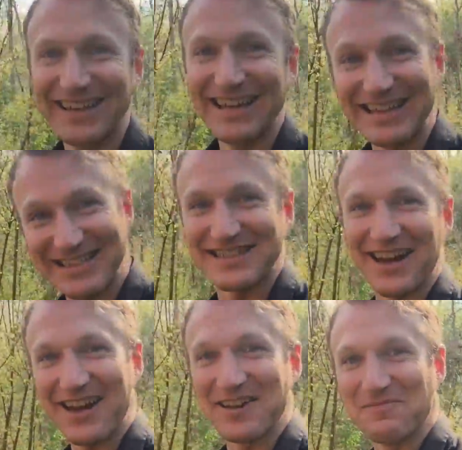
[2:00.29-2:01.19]
it's
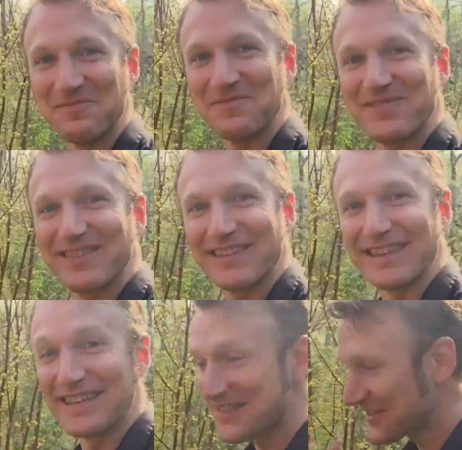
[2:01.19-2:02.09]
time.
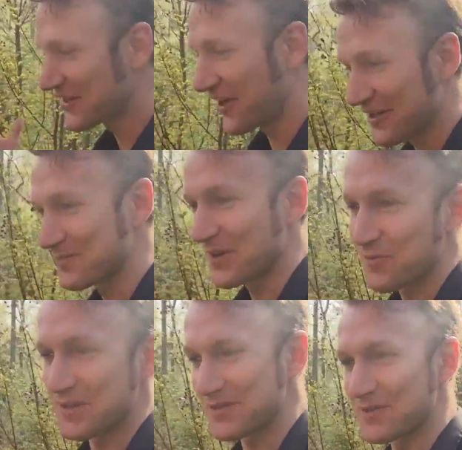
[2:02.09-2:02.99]
It is the Cosmic
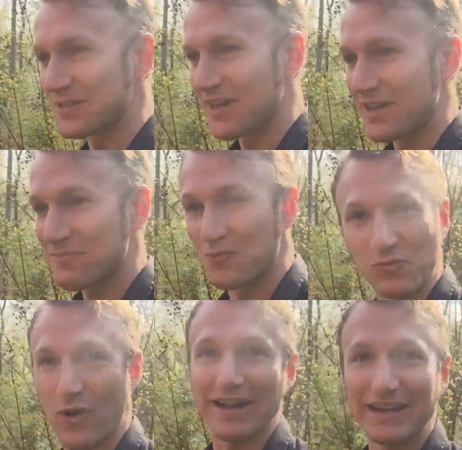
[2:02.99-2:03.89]
Wizard
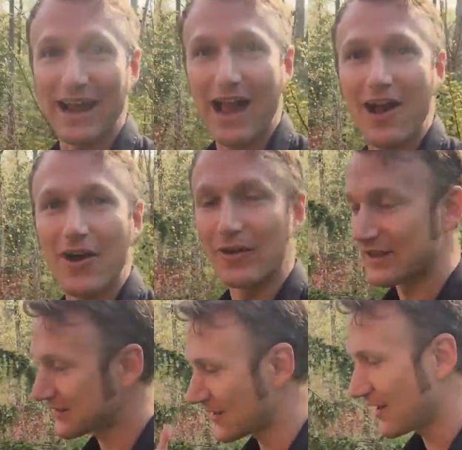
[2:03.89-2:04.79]
time. Right now,
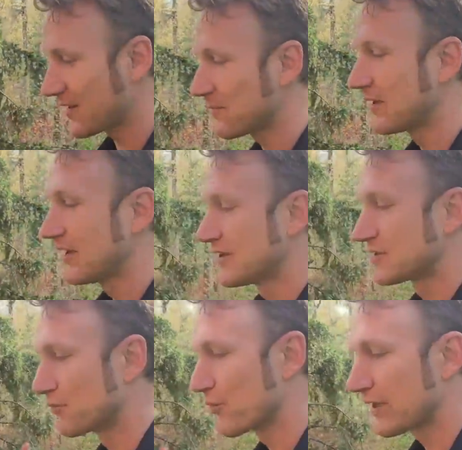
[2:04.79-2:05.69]
it's time
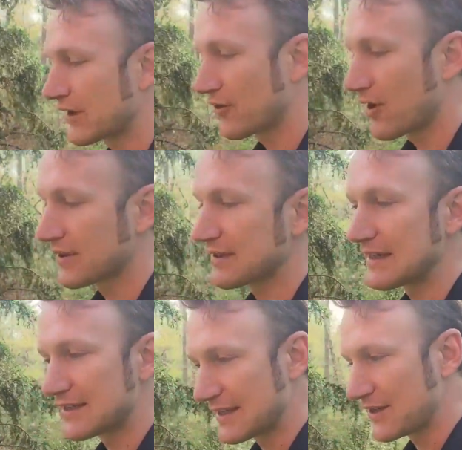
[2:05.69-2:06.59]
to bring across
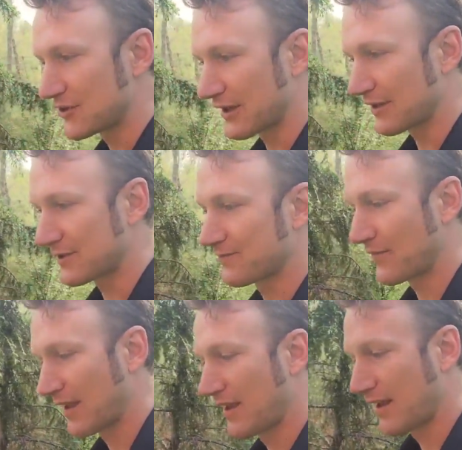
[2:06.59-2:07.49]
these teachings.
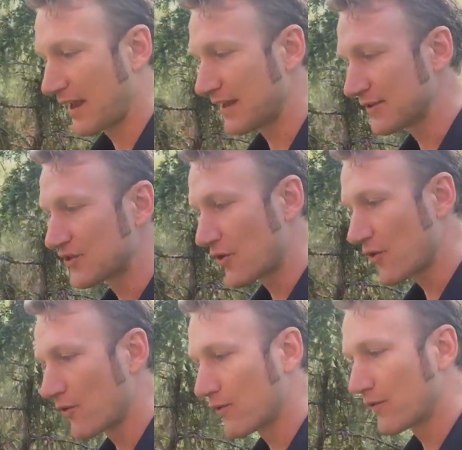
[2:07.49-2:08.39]
And
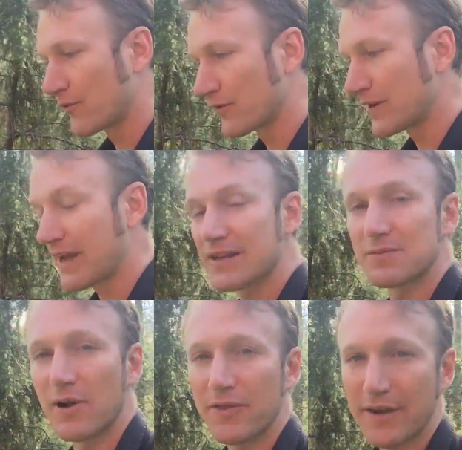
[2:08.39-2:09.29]
so for the next
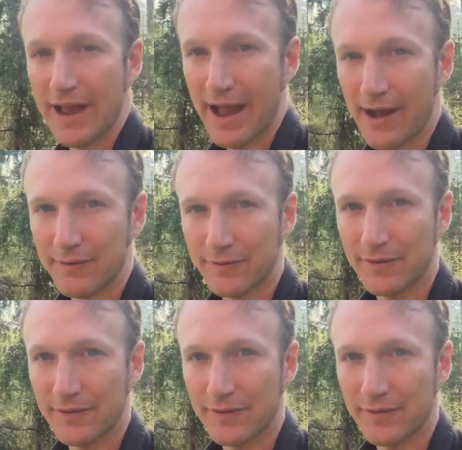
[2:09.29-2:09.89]
month and a half,